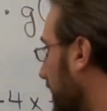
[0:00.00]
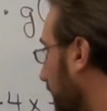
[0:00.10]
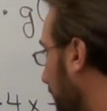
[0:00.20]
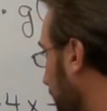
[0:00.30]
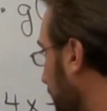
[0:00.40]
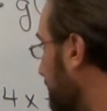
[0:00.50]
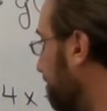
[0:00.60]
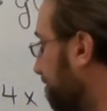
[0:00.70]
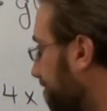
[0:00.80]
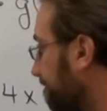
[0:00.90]
I'm
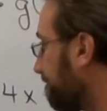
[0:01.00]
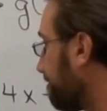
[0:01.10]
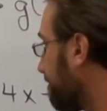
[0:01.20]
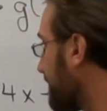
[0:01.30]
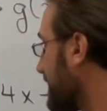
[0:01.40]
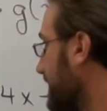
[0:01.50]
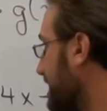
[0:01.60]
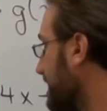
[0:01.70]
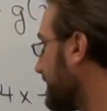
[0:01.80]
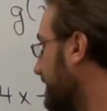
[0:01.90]

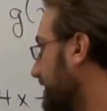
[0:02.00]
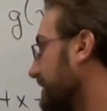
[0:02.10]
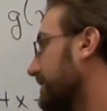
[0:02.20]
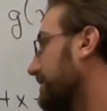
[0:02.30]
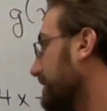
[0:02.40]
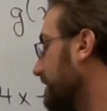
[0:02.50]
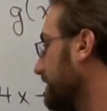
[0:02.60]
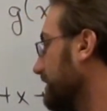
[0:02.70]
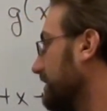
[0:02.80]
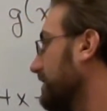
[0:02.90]

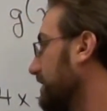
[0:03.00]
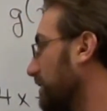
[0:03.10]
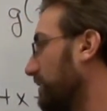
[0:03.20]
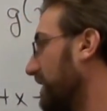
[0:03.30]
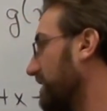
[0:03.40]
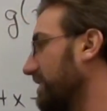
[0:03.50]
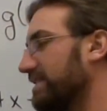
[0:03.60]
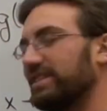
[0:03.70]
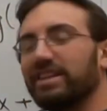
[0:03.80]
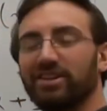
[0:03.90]
not going to
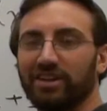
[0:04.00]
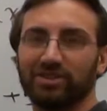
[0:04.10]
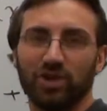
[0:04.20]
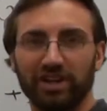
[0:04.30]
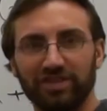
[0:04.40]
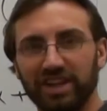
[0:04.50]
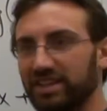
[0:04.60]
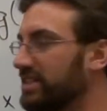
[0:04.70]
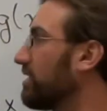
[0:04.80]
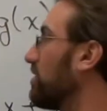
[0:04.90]
sit there and try to find
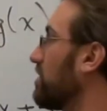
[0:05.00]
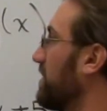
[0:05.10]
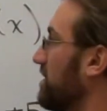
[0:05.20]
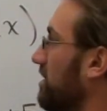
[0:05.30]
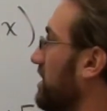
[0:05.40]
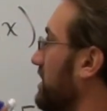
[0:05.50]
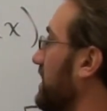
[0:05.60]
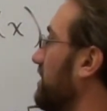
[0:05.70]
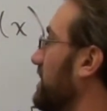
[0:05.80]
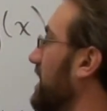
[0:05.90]
the zeros because all it
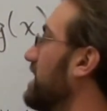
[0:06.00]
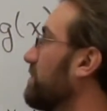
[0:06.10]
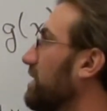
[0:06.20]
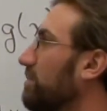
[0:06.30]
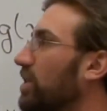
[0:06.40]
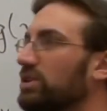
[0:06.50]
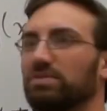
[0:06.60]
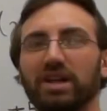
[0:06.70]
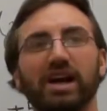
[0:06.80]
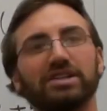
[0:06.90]
did was ask me to
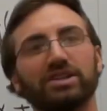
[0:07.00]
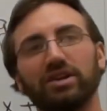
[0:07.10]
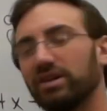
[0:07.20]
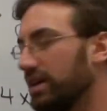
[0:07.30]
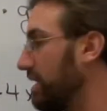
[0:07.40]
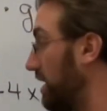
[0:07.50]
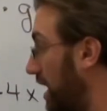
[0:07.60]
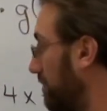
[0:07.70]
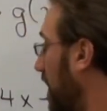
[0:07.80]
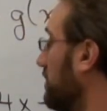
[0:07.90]
multiply, so
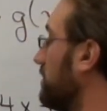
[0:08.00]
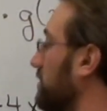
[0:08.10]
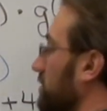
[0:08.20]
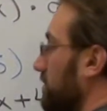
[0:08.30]
I'm done.